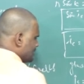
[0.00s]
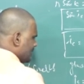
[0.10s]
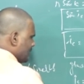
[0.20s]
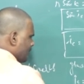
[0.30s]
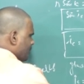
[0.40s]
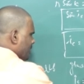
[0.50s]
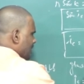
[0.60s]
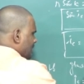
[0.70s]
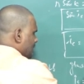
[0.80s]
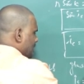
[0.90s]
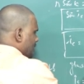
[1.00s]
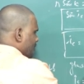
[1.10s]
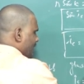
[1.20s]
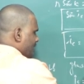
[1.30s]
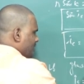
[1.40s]
here.
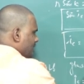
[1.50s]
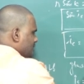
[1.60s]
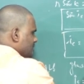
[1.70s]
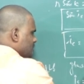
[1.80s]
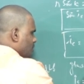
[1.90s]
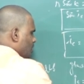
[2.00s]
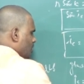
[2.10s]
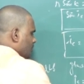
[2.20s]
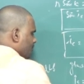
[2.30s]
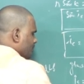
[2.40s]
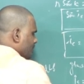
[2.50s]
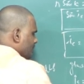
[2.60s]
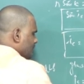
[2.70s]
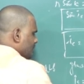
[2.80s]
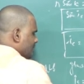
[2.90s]
Refractive index is more,
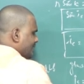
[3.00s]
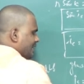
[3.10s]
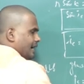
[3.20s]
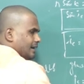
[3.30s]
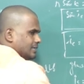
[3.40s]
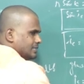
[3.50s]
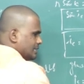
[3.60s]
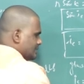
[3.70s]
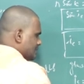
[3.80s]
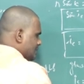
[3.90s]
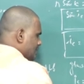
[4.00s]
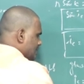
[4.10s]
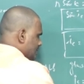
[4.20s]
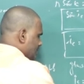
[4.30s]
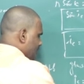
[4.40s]
critical angle is less.
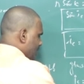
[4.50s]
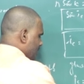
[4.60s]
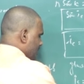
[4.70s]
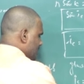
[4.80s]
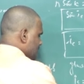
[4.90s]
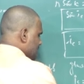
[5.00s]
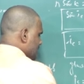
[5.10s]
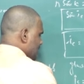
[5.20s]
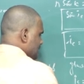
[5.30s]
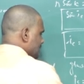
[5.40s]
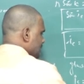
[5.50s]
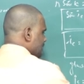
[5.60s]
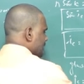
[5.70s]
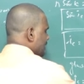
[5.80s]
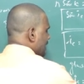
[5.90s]
Refractive index is less,
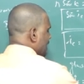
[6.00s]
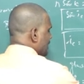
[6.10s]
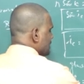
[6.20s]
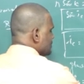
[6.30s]
critical angle is